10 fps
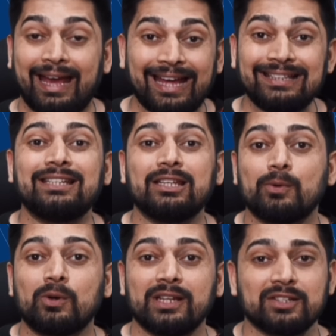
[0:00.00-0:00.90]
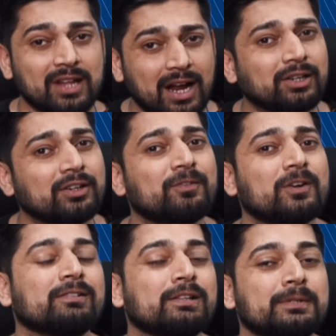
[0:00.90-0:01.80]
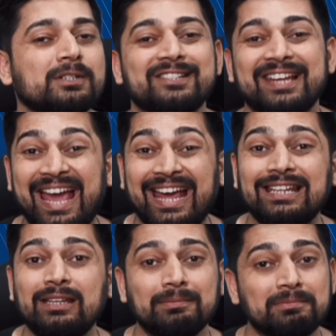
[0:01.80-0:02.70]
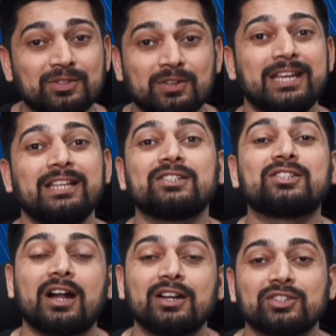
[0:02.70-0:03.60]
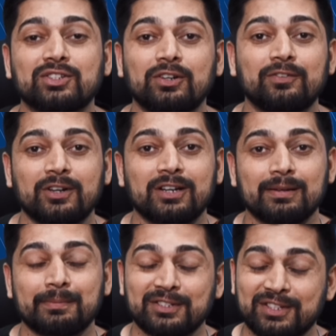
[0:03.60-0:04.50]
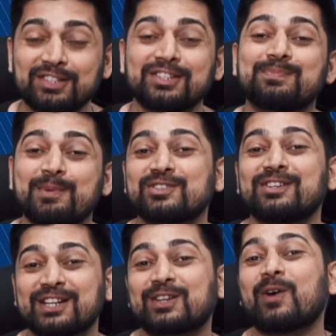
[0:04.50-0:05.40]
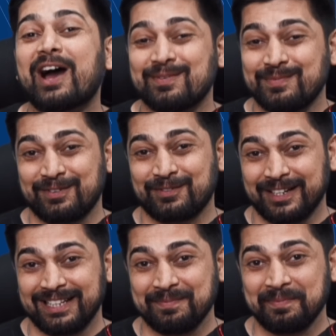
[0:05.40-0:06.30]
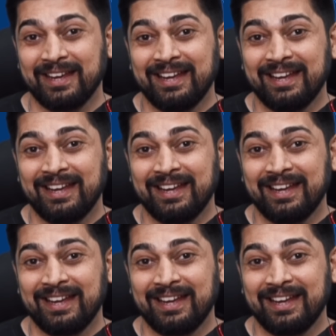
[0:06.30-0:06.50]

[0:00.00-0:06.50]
Any keyboard is not good for developers. Any screen is not just good for developers. There is a special requirement for them.